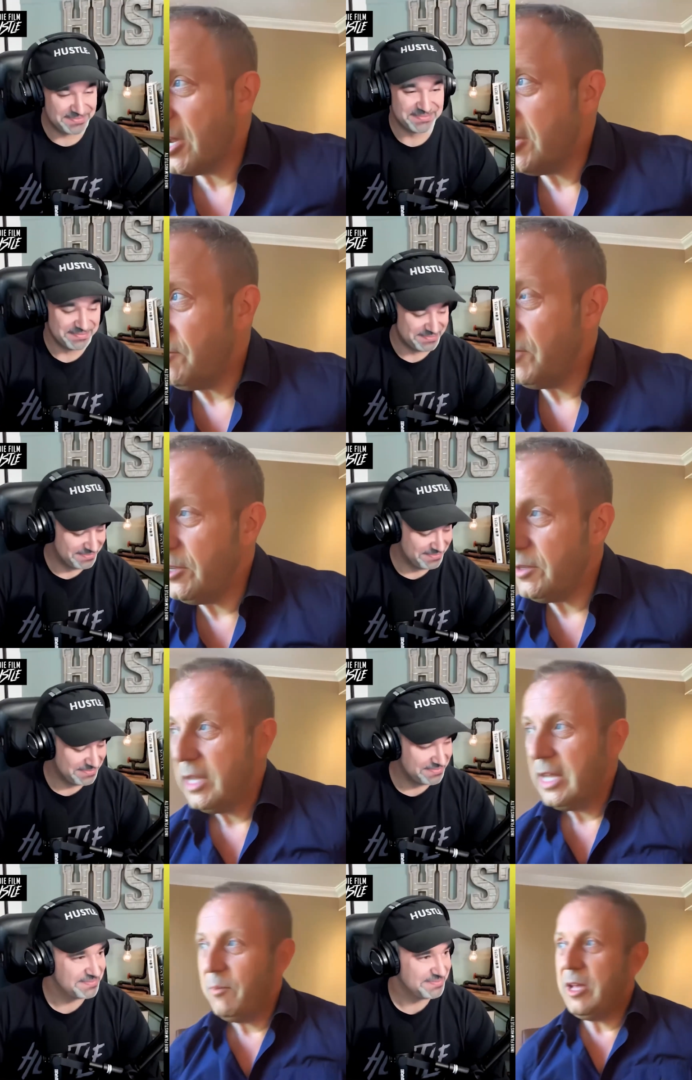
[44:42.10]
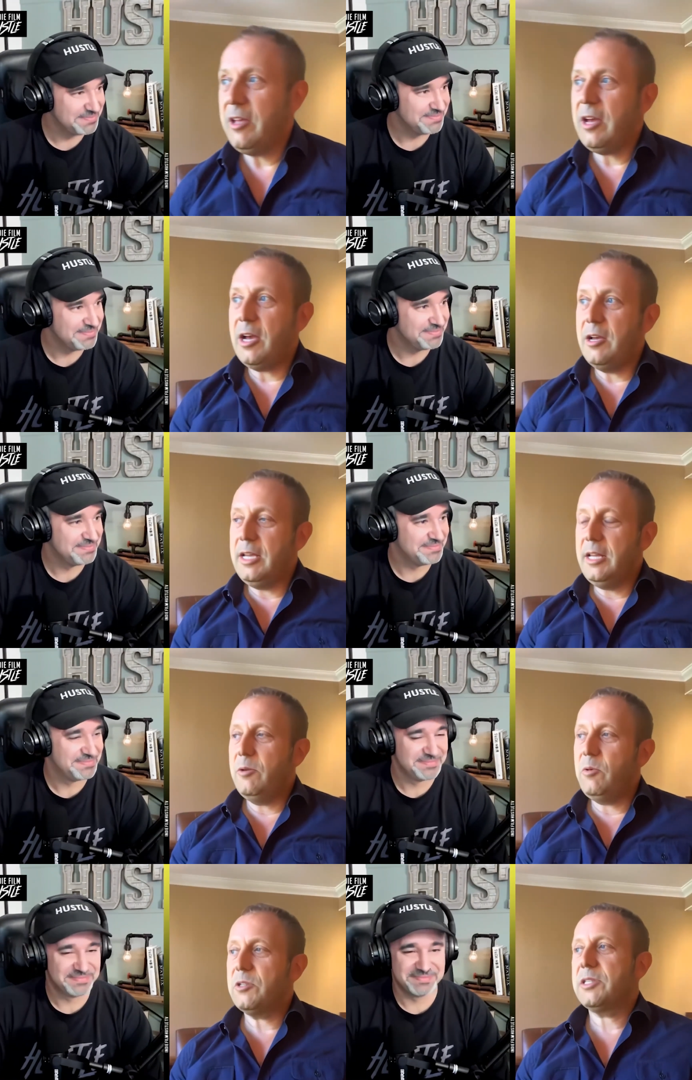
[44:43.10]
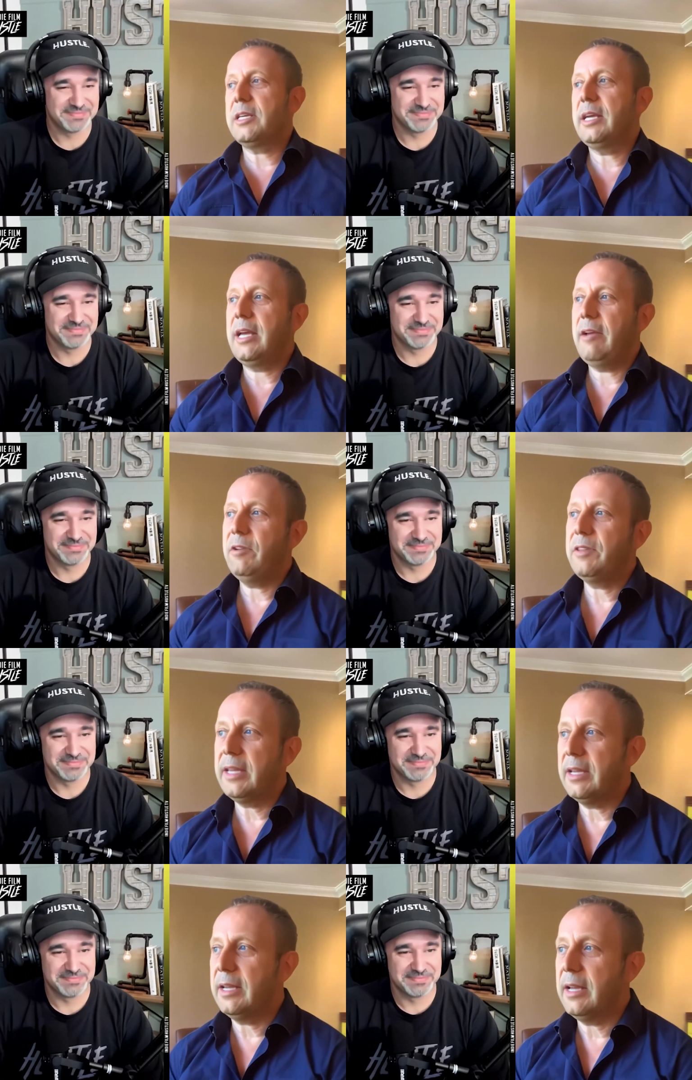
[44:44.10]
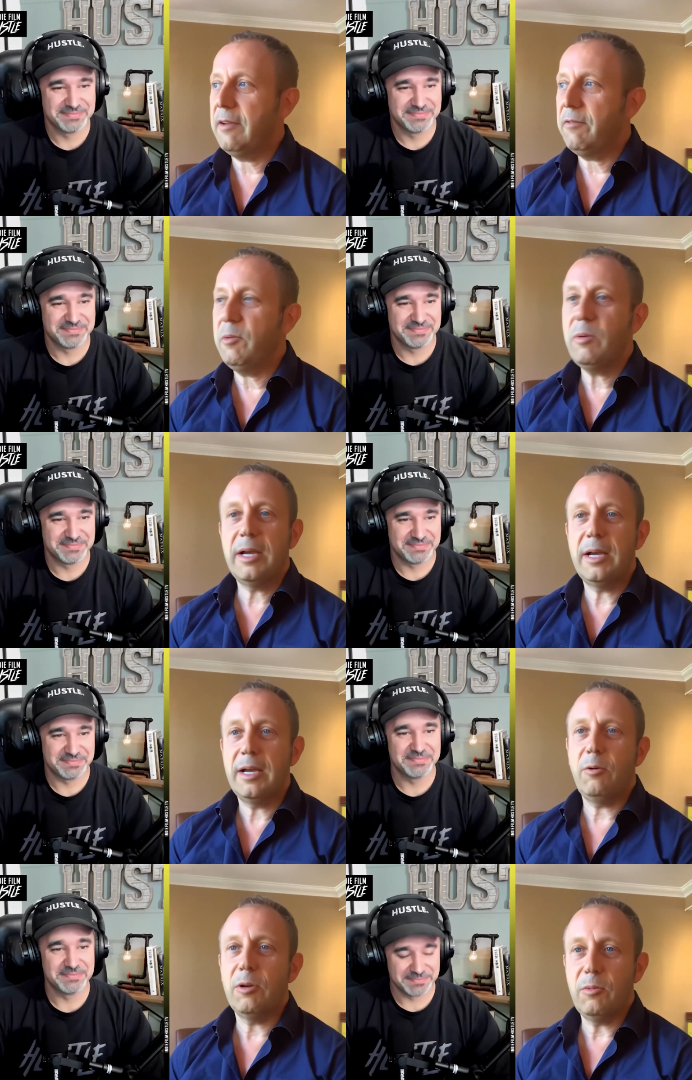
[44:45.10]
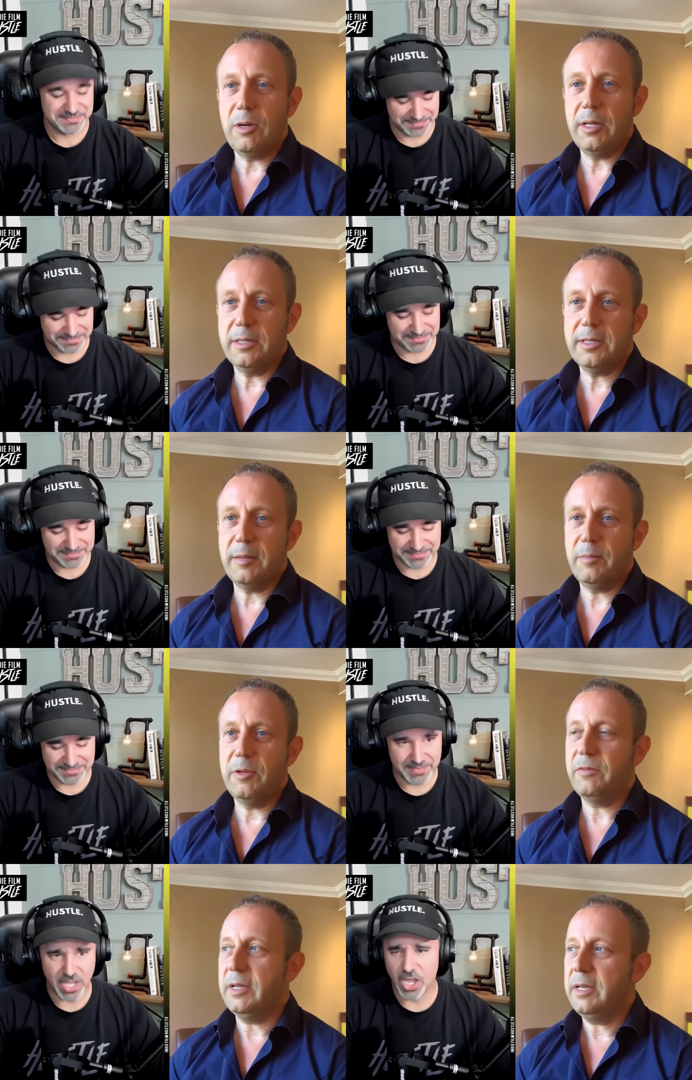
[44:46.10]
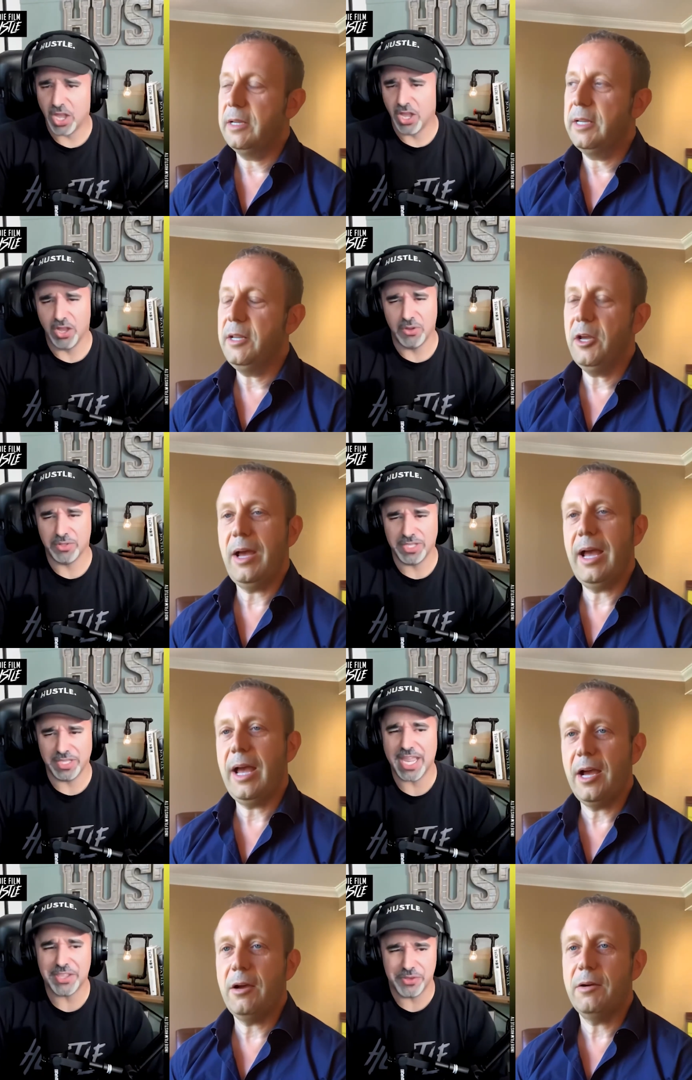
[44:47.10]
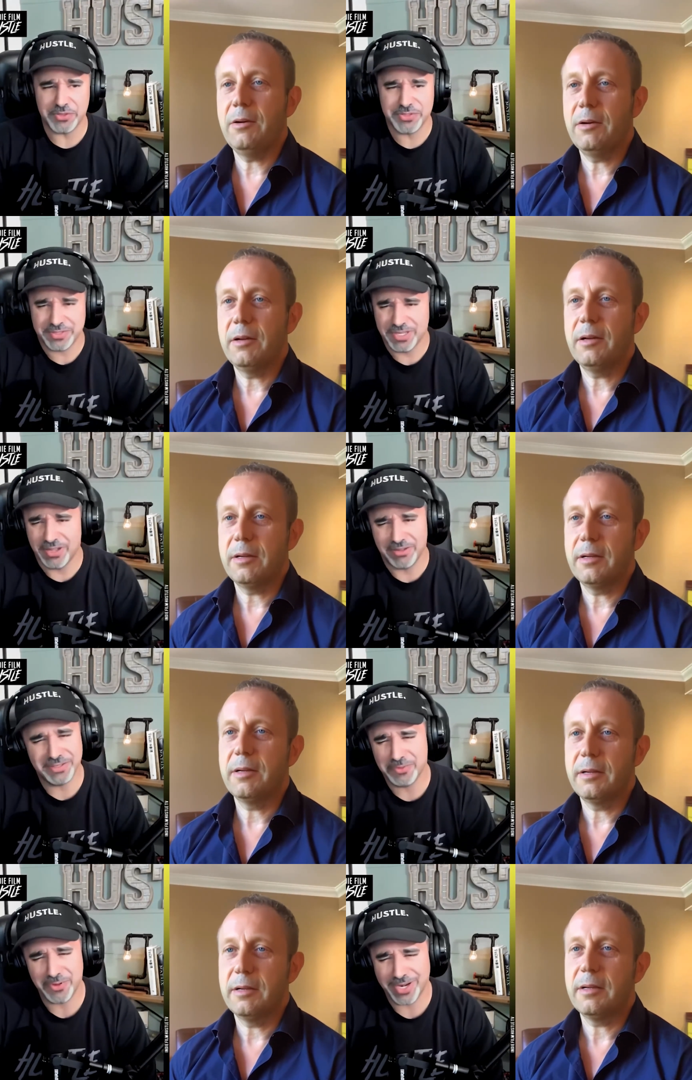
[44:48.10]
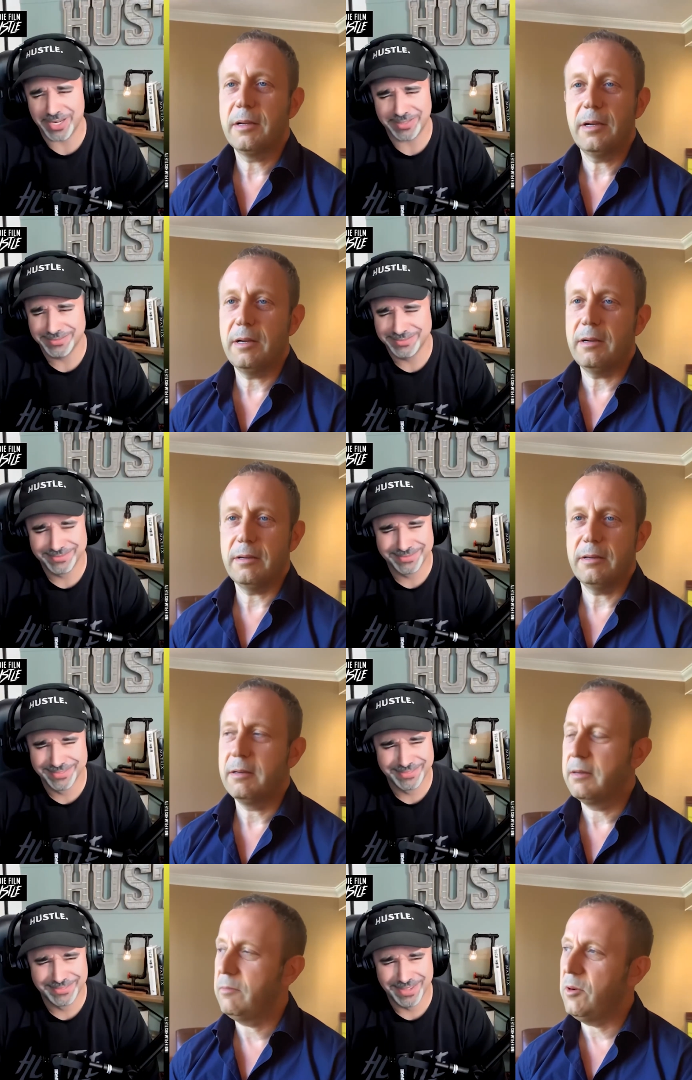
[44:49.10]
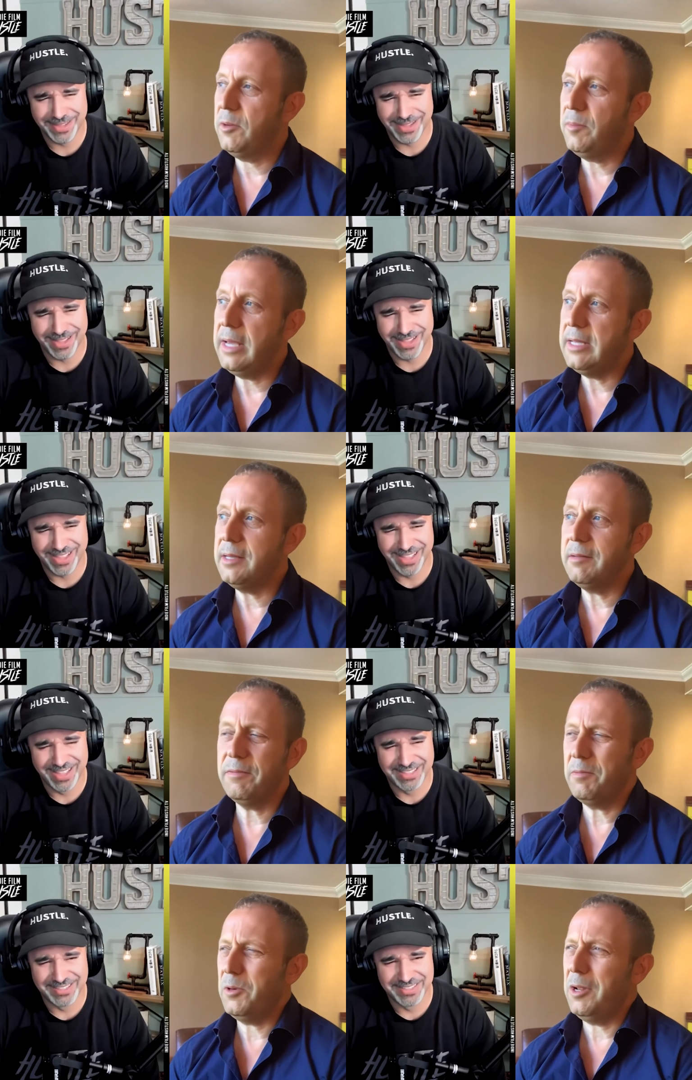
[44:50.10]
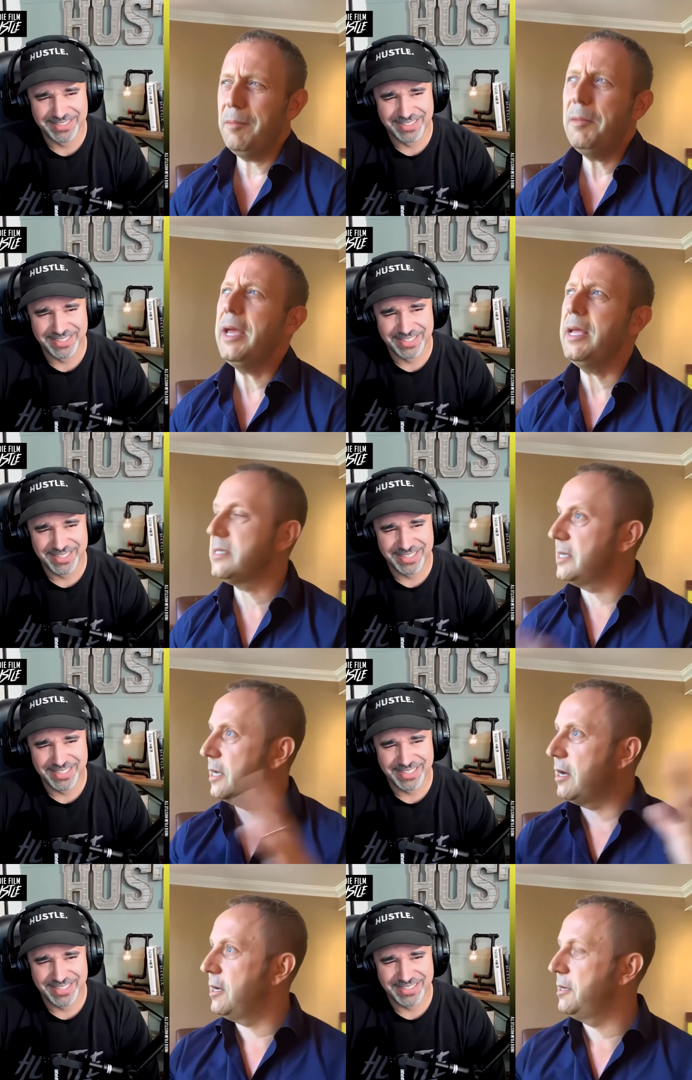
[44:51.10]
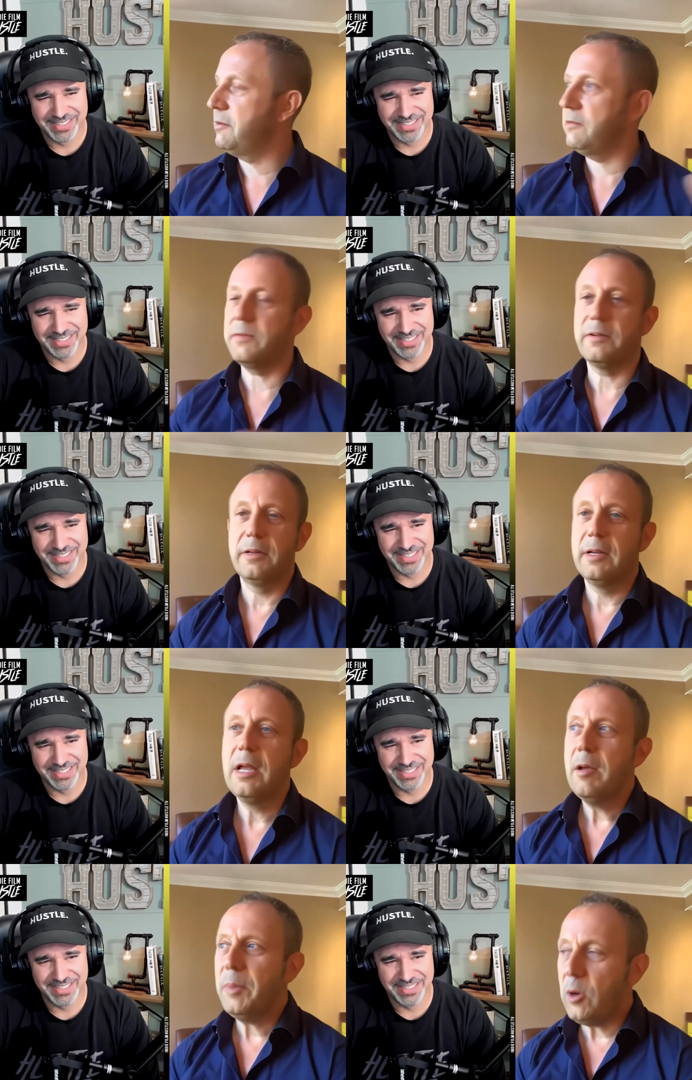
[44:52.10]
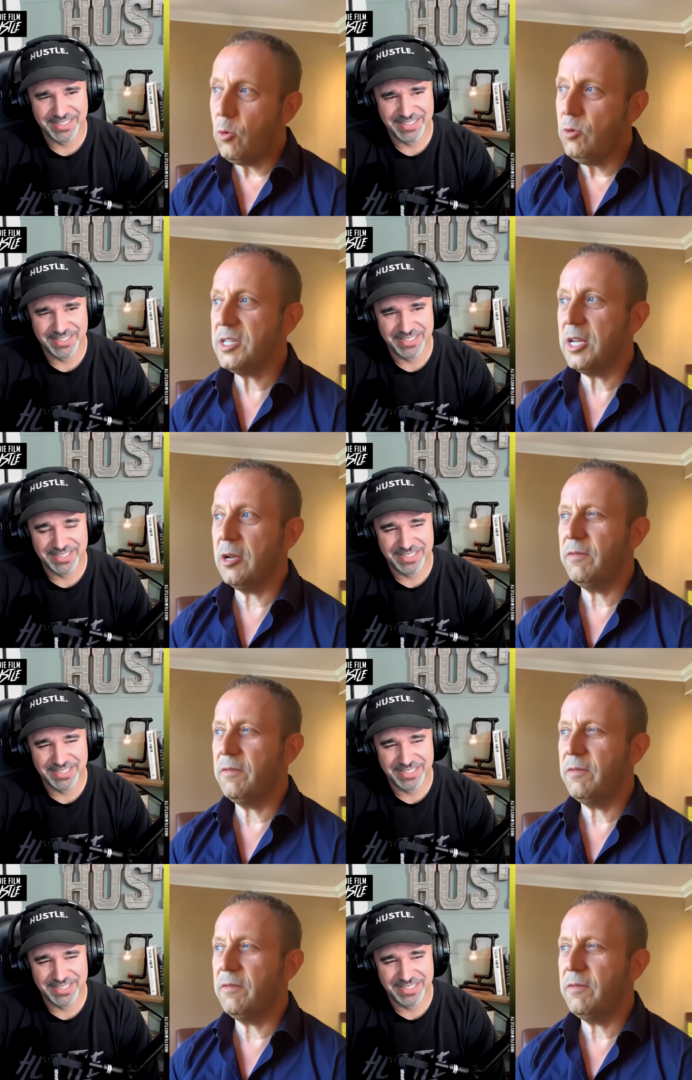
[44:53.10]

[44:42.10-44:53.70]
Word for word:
Speaker 1: kind of you, I, you know, what's the everything, everywhere, all at once? That movie. You oh, know, how,
Speaker 2: Daniels. Oh, that be great. Oh,
Speaker 1: what amazing, what an amazing kind of, but also